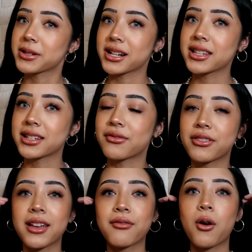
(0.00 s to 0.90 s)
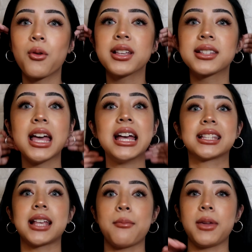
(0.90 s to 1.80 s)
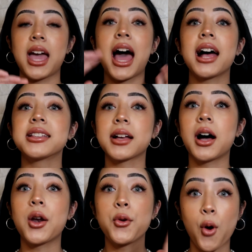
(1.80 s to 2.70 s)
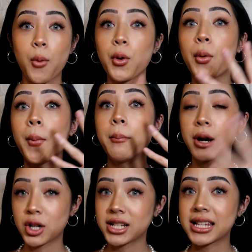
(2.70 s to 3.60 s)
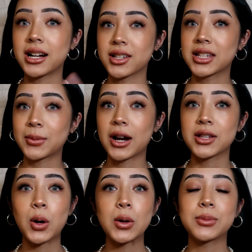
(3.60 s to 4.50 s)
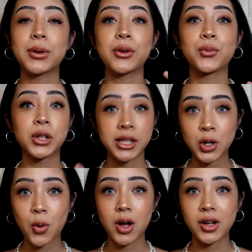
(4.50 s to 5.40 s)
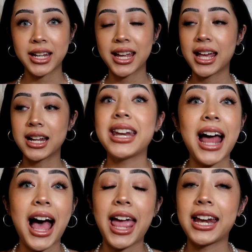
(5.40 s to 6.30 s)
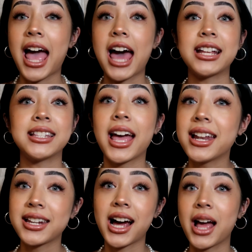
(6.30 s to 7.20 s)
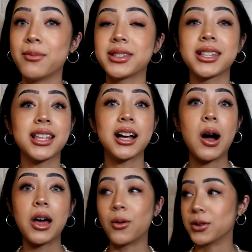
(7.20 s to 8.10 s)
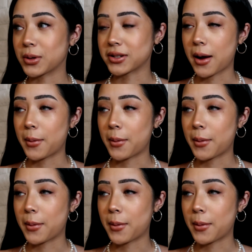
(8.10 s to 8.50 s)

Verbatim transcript: percent of the stuff that they've always sent me as a normal purchasing customer has always been really good quality and nine out of ten times it always works